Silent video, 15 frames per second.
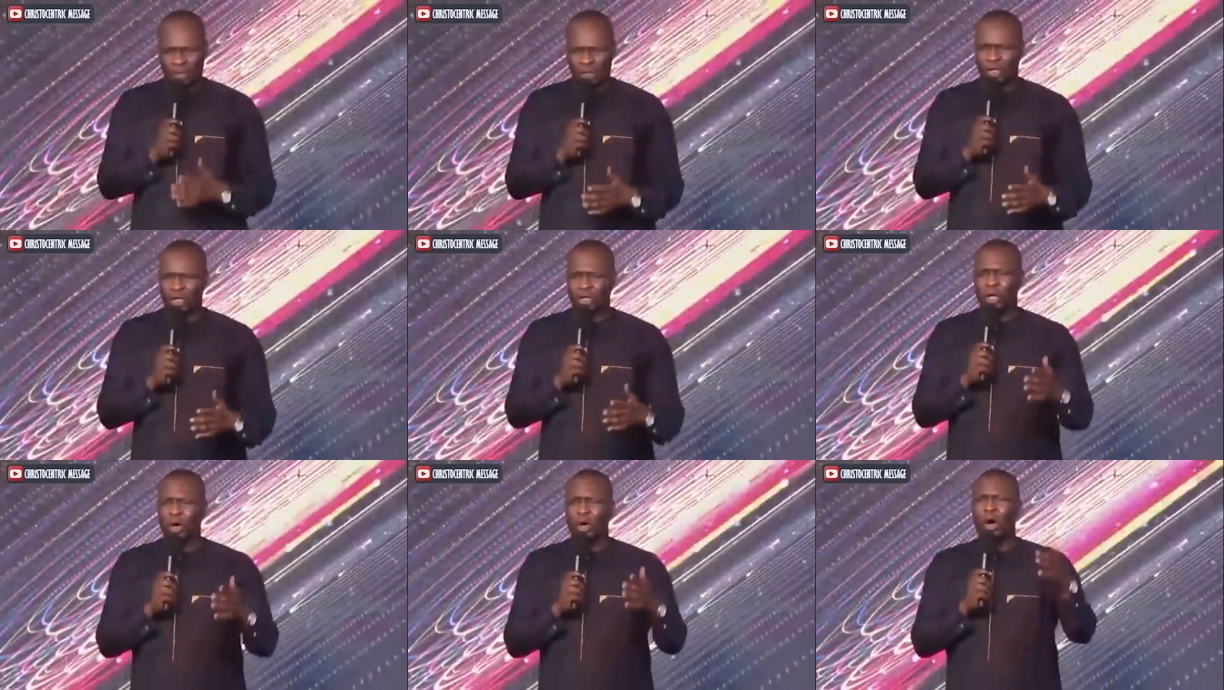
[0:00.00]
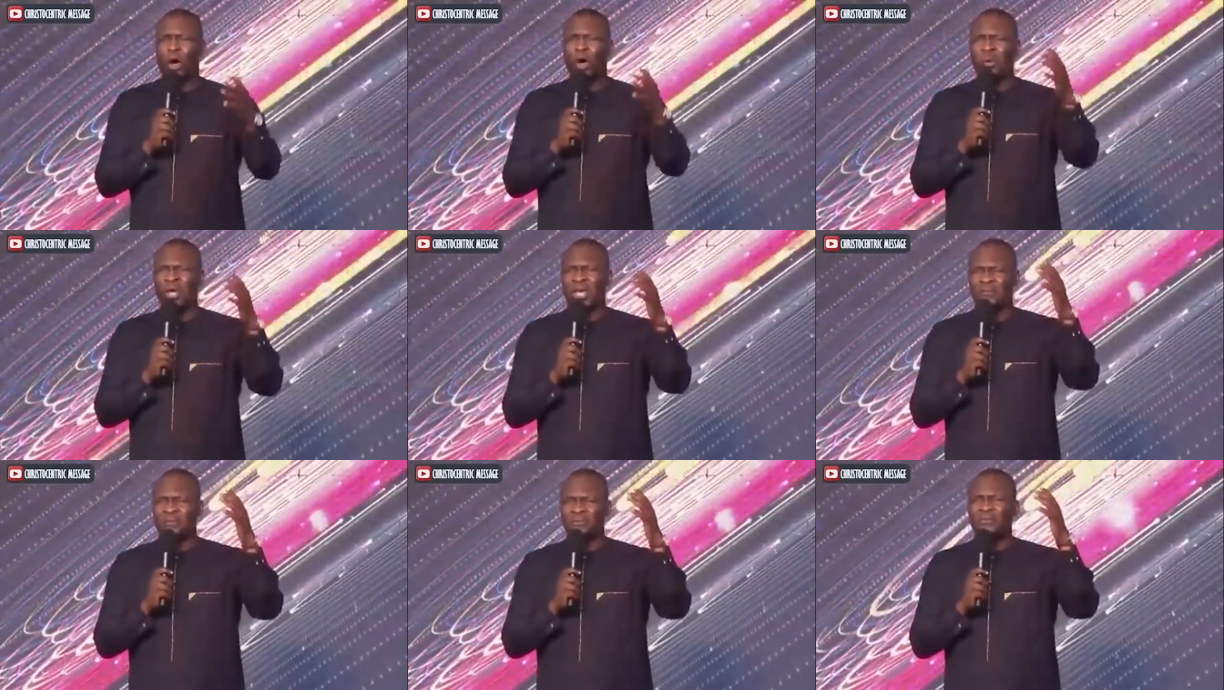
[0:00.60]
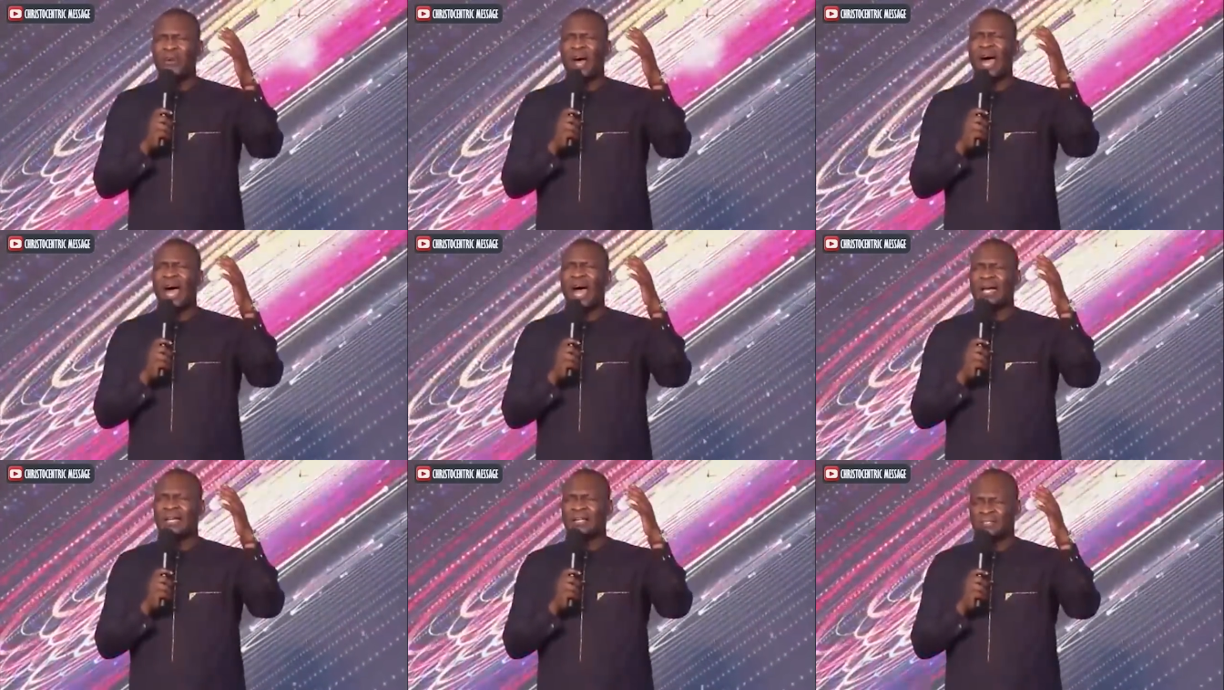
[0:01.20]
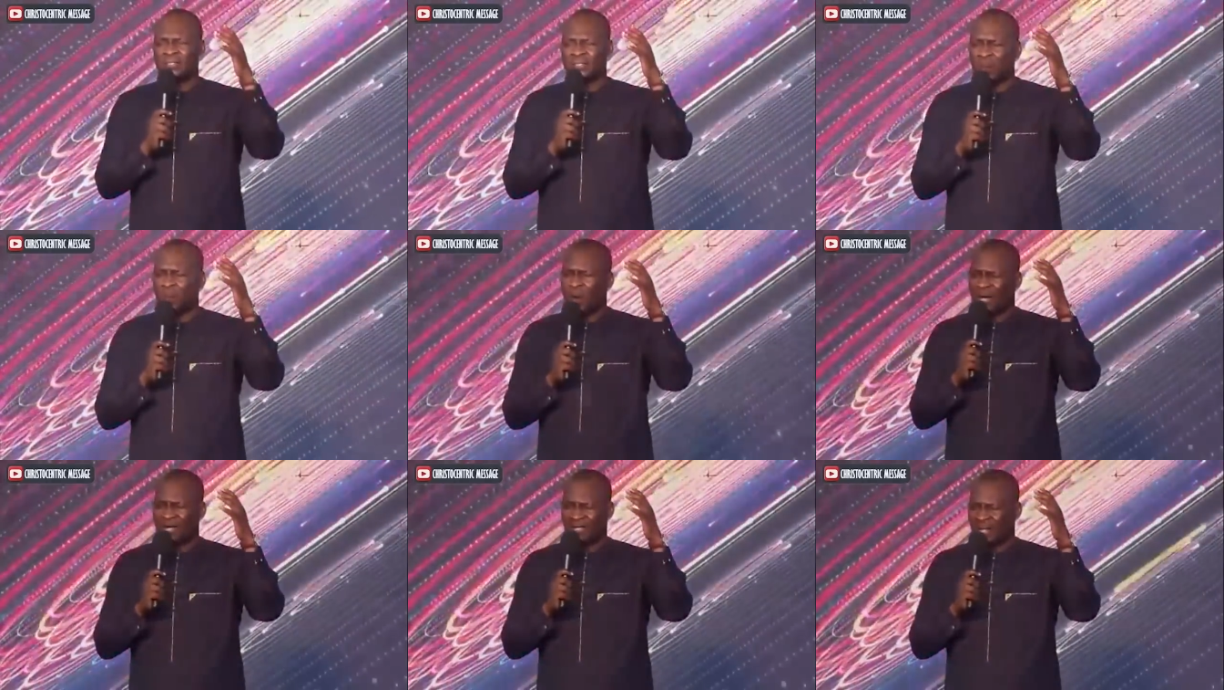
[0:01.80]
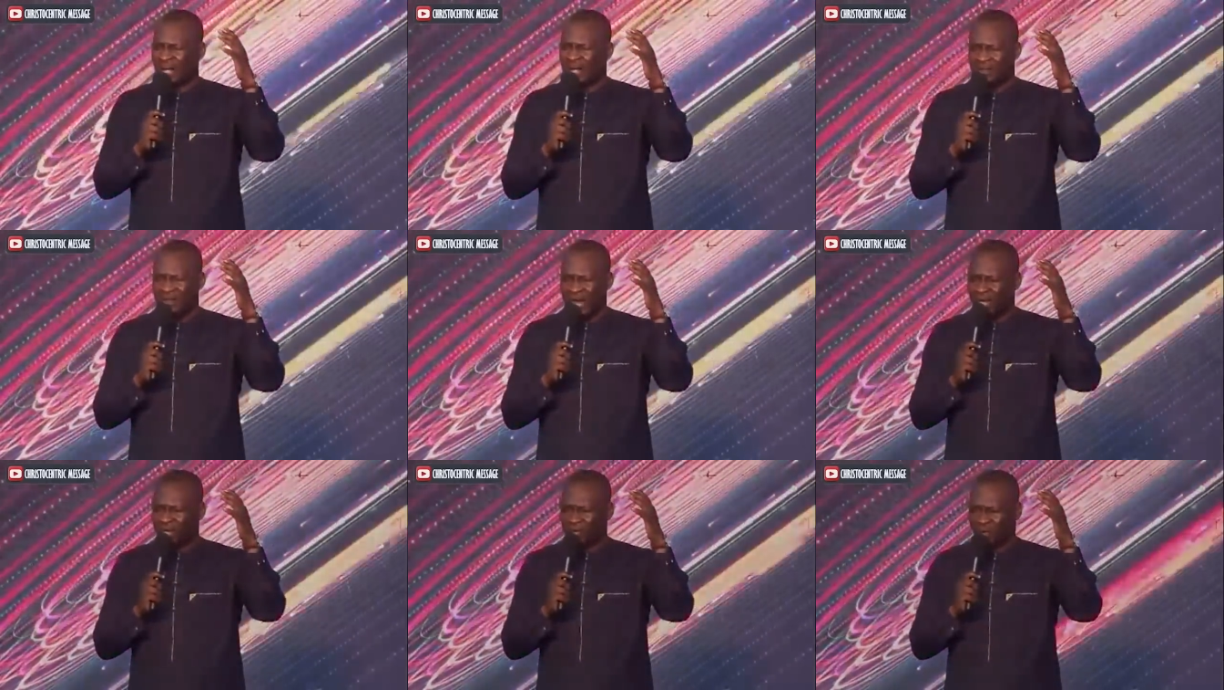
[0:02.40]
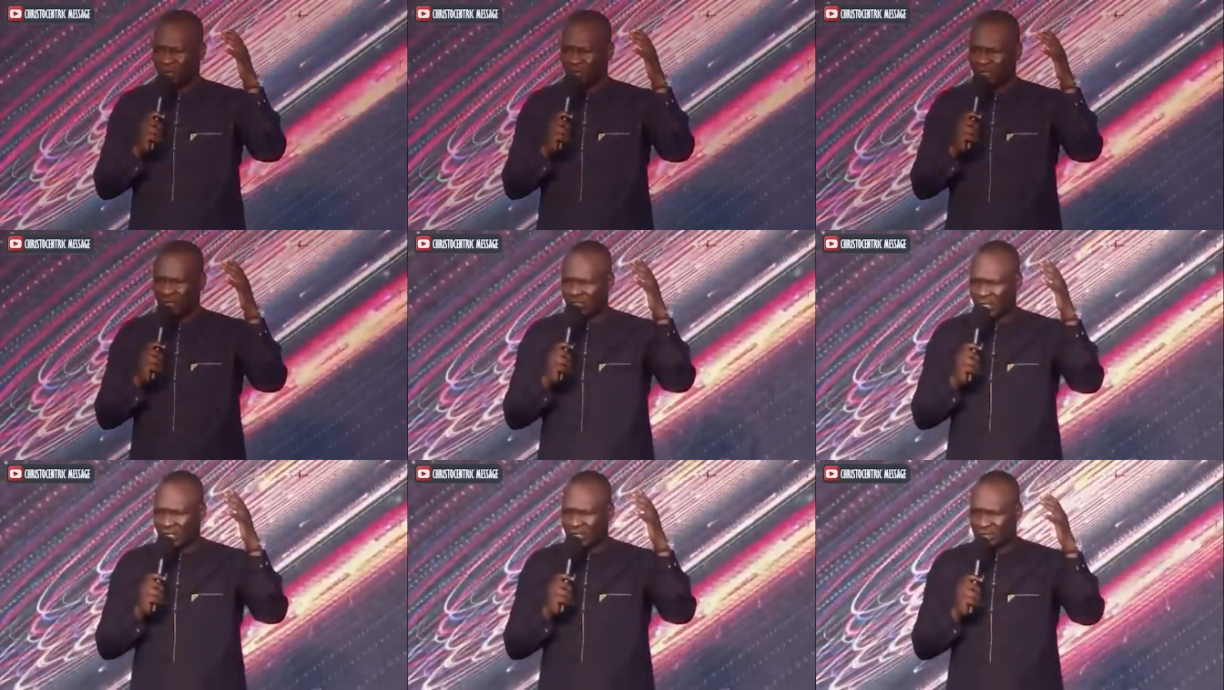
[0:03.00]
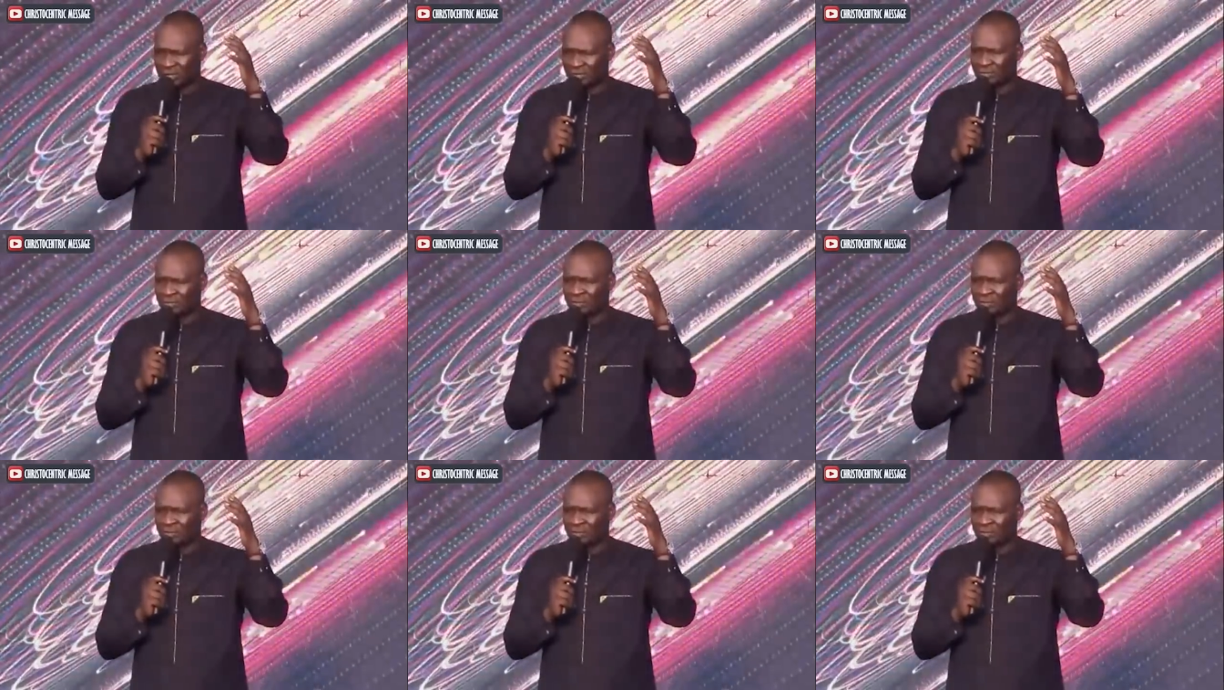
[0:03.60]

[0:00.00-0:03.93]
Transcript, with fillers: be glorified. Someone is saying, Thank you, Jesus.